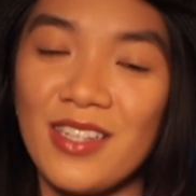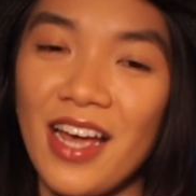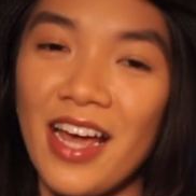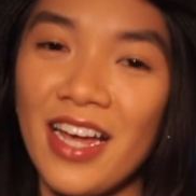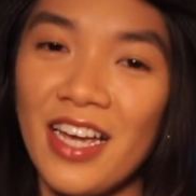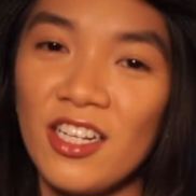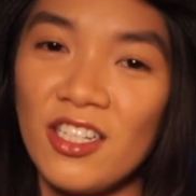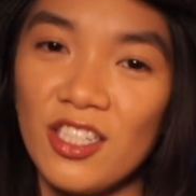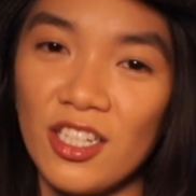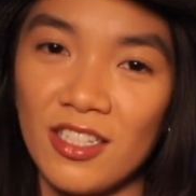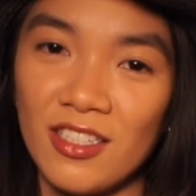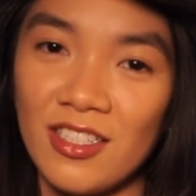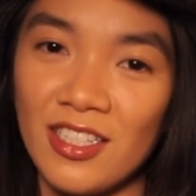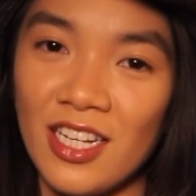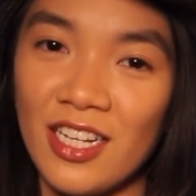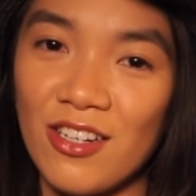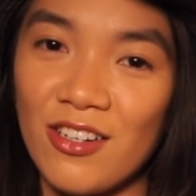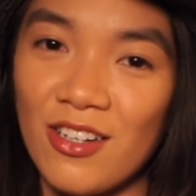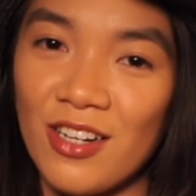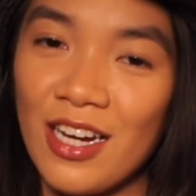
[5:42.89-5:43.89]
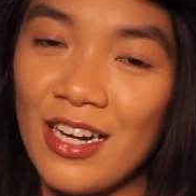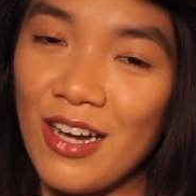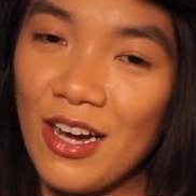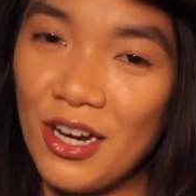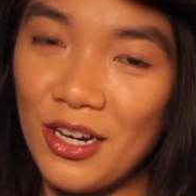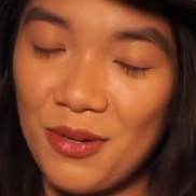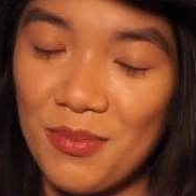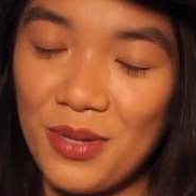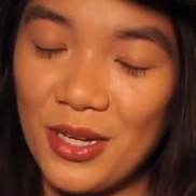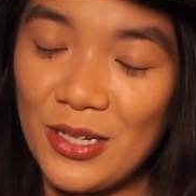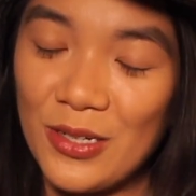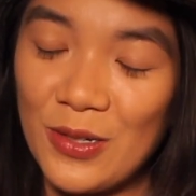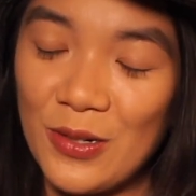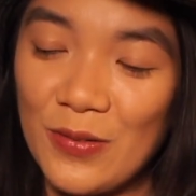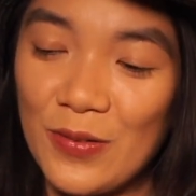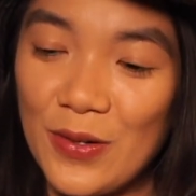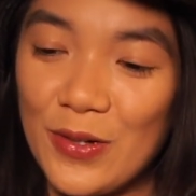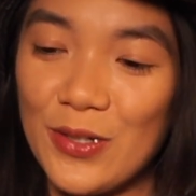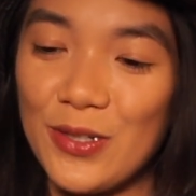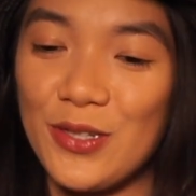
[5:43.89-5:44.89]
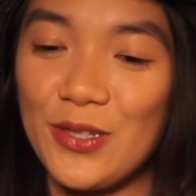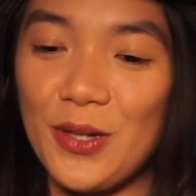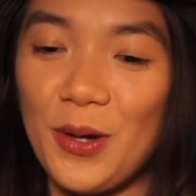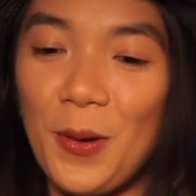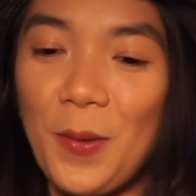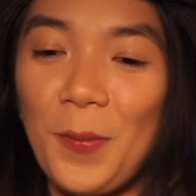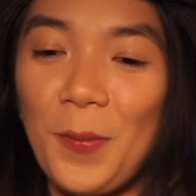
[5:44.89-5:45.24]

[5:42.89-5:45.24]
I had just seen her and gotten a picture of her. So